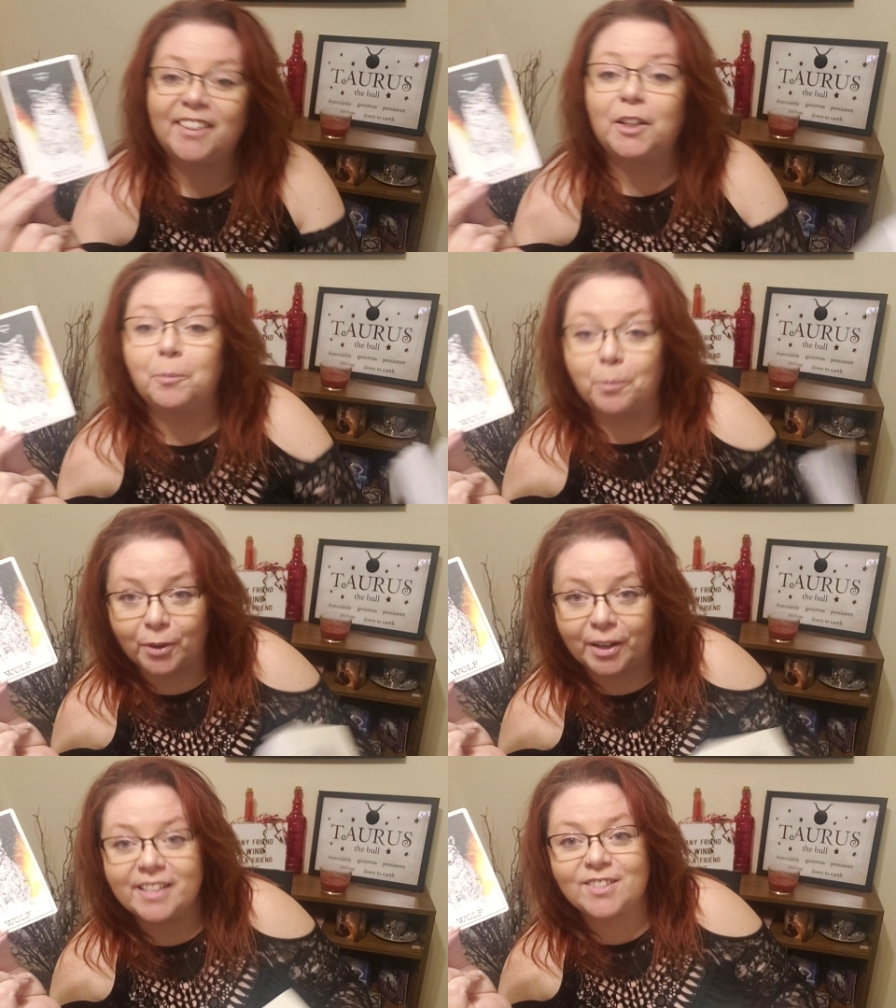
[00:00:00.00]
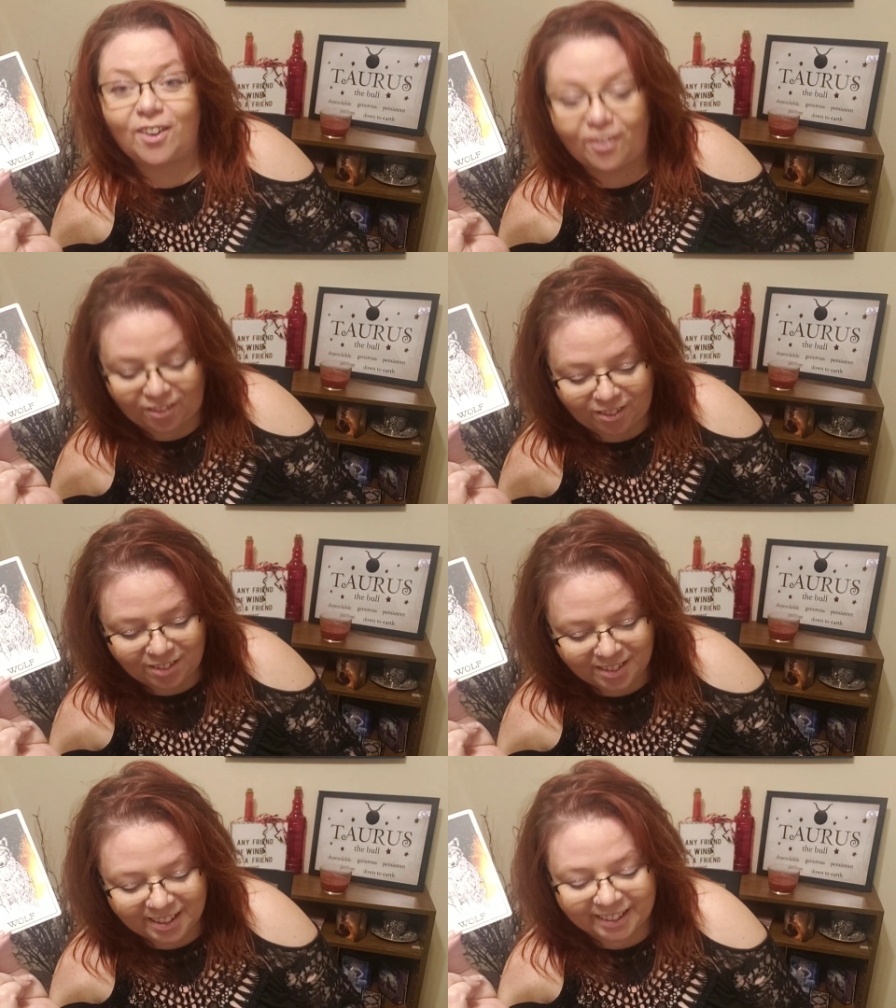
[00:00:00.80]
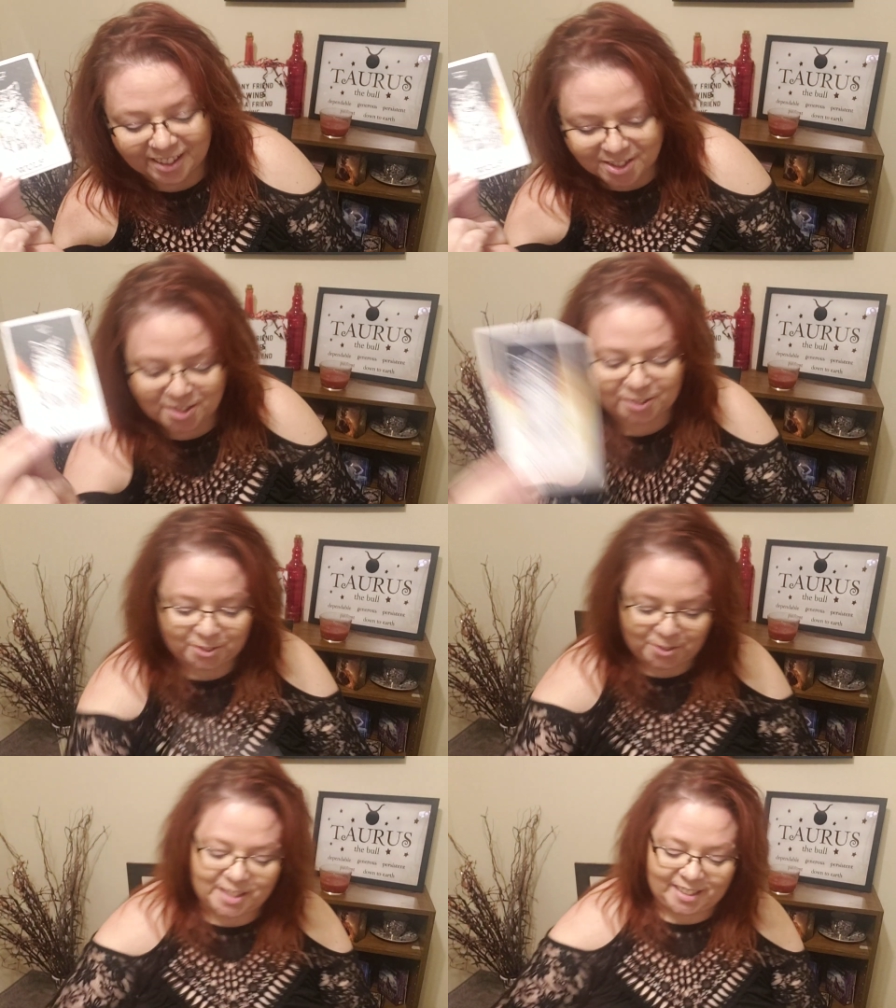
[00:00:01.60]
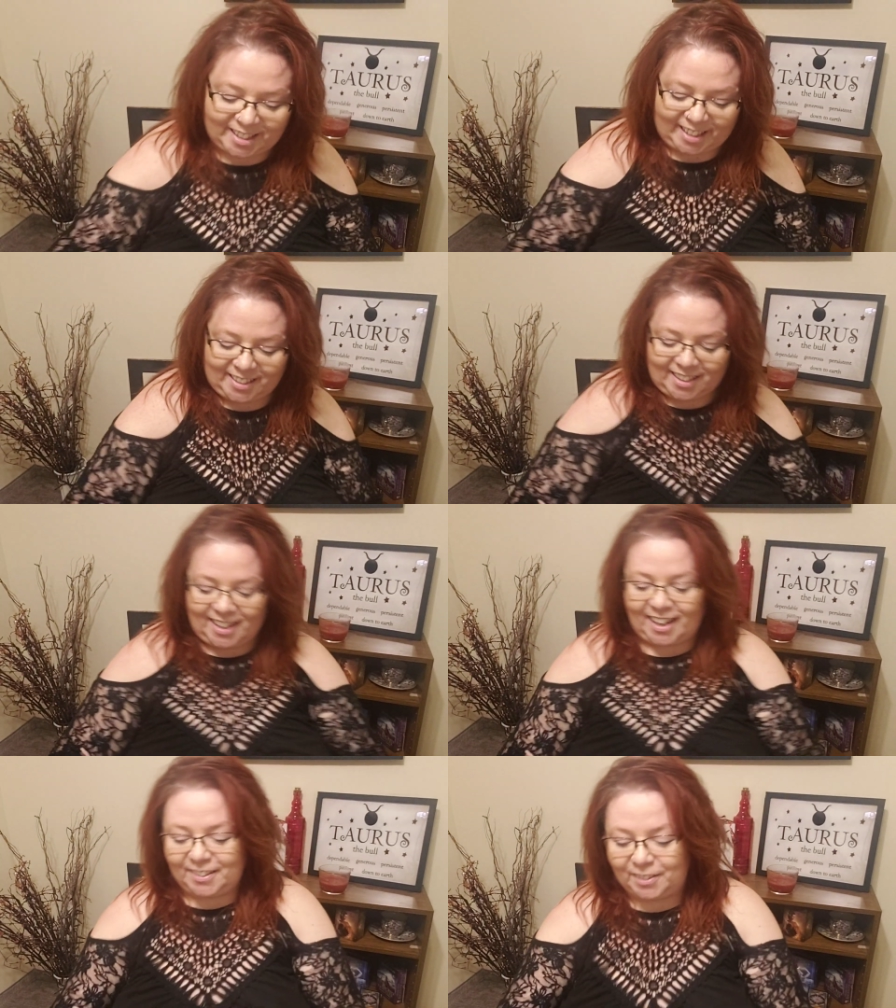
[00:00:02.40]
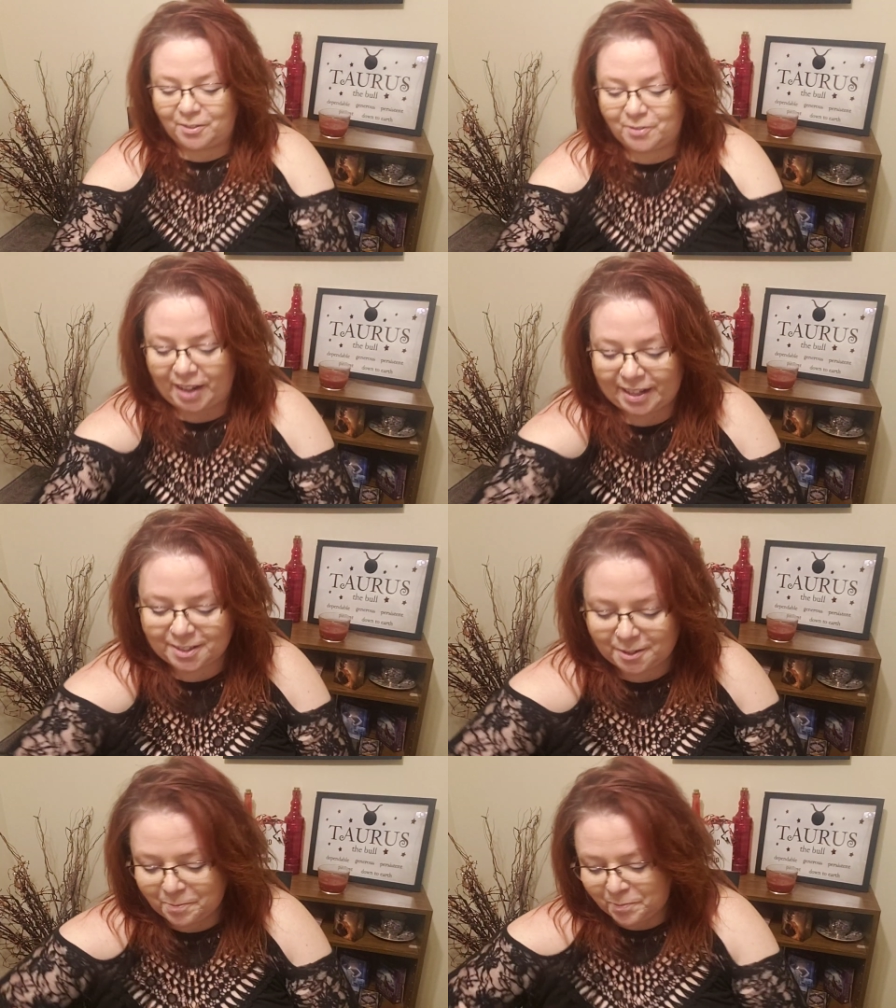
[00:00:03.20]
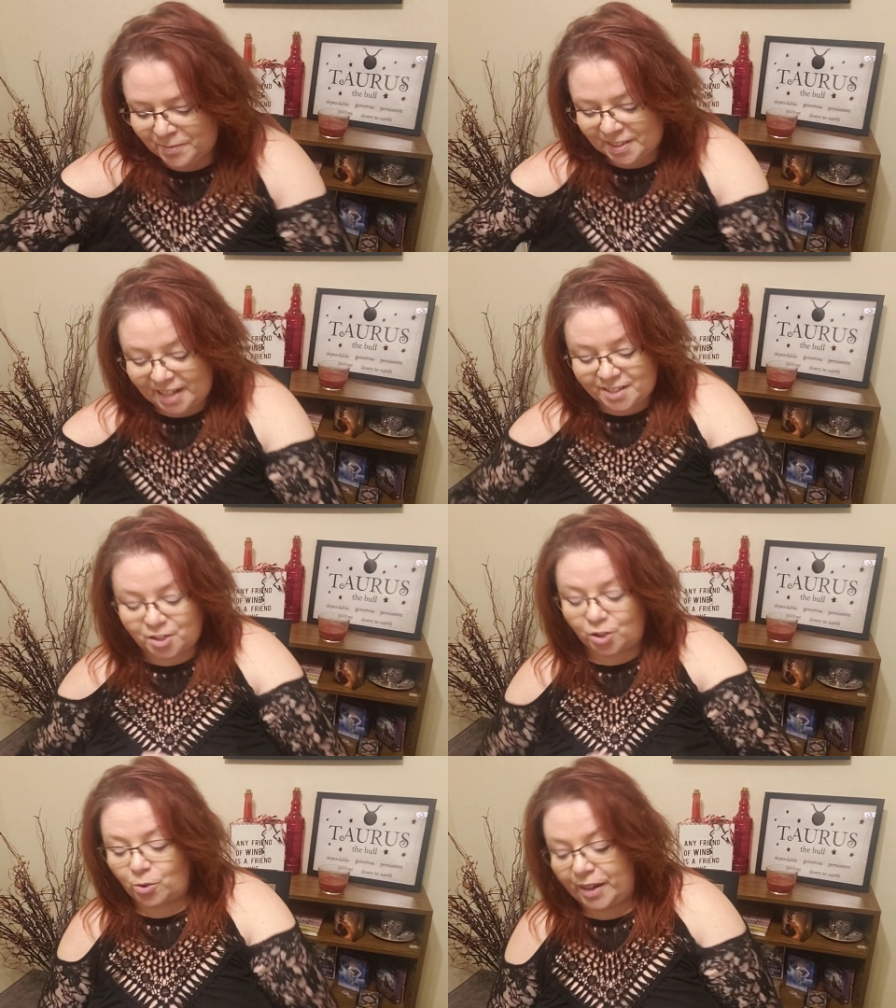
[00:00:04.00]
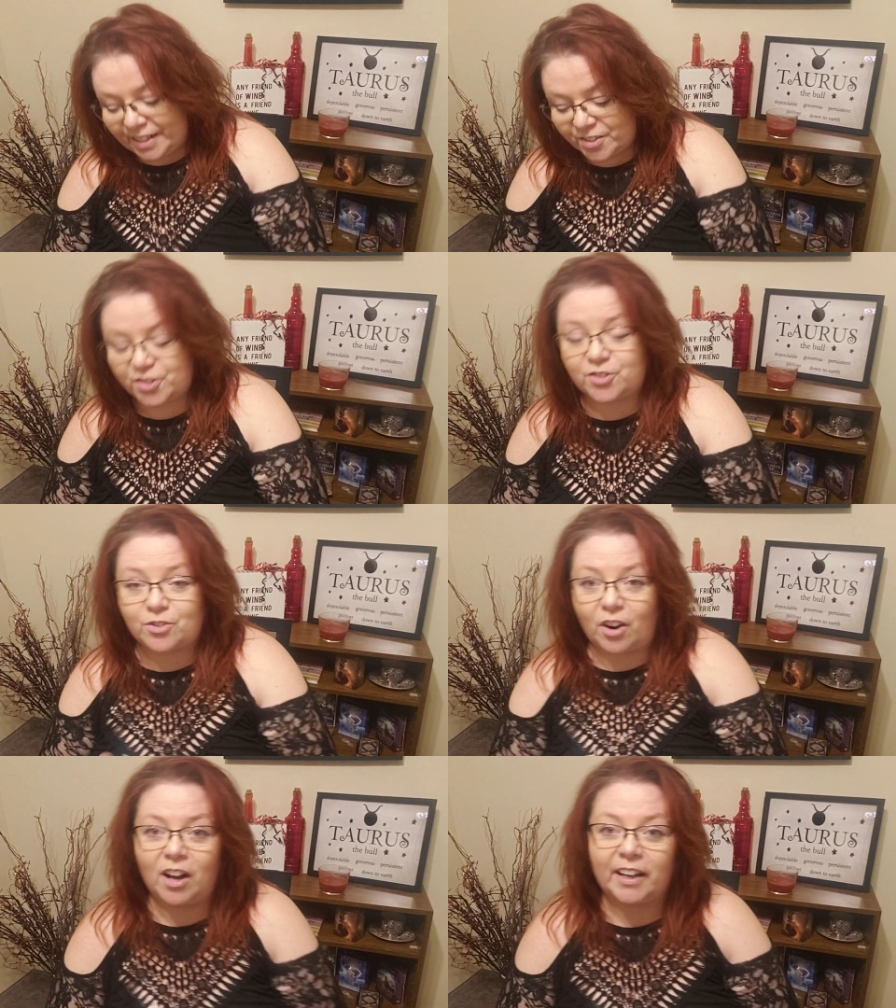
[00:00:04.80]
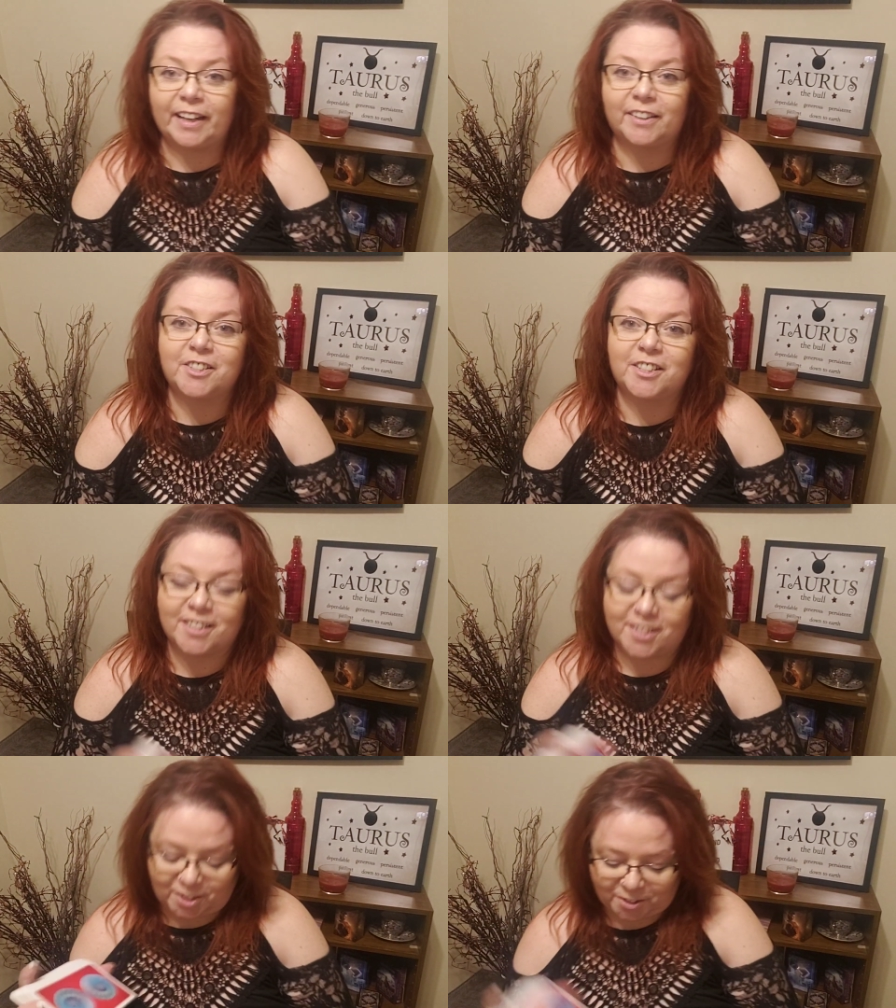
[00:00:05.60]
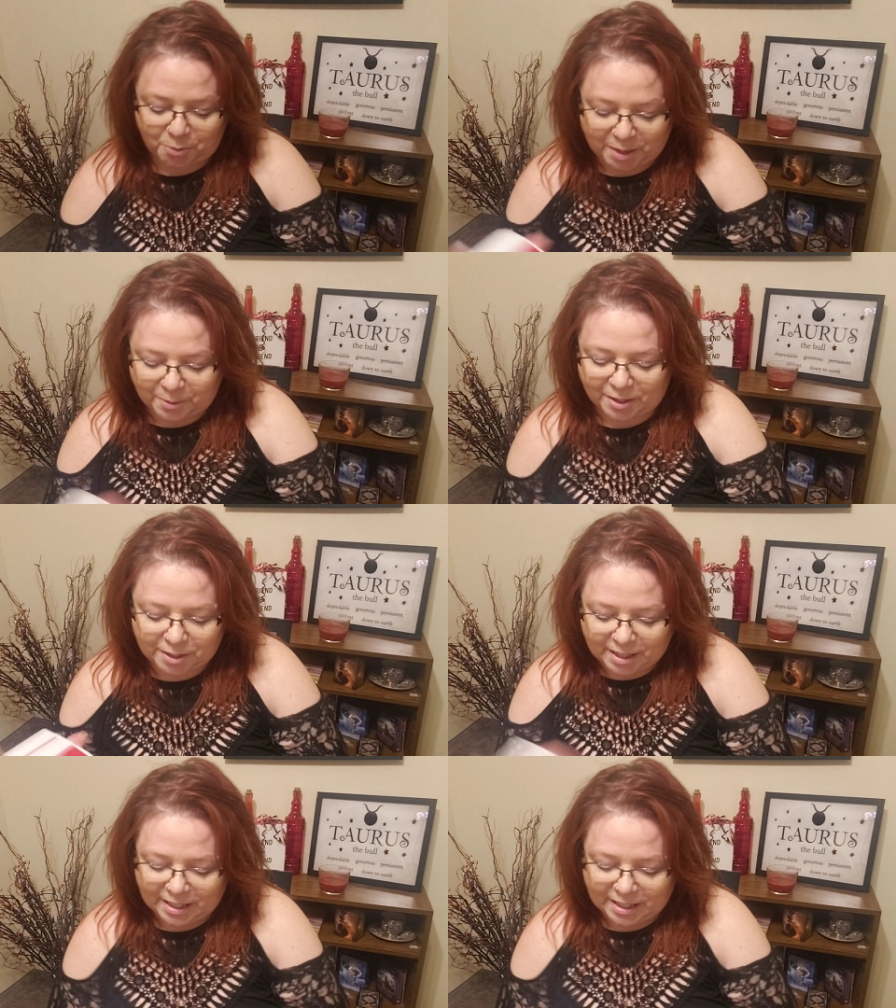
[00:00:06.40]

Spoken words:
Embrace all and exclude none. I love that. That is a great, strong energy to start the week with.